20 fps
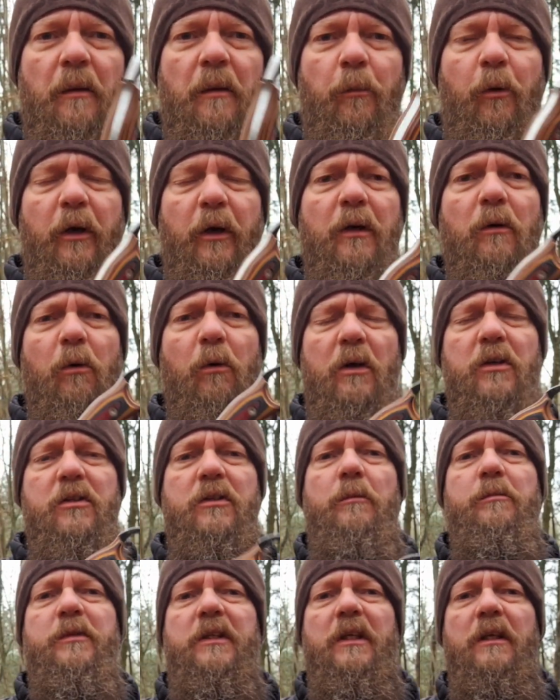but he wants
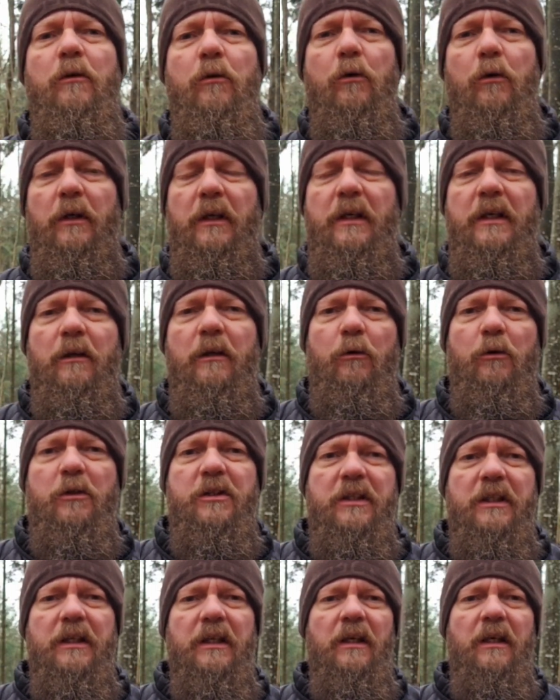something he could
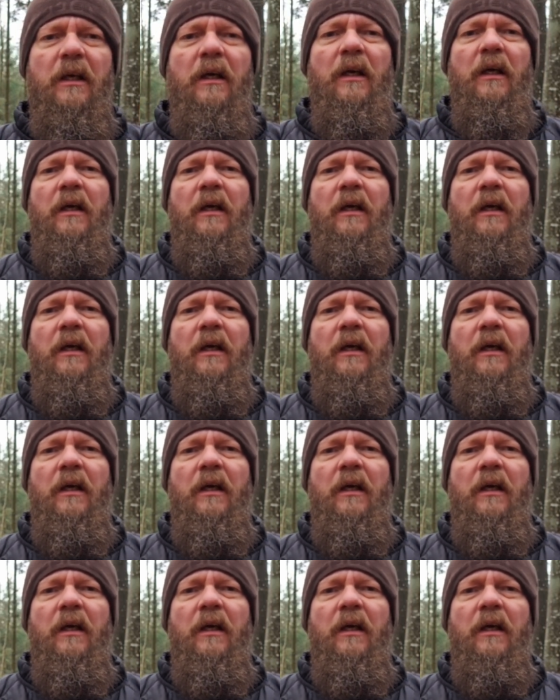see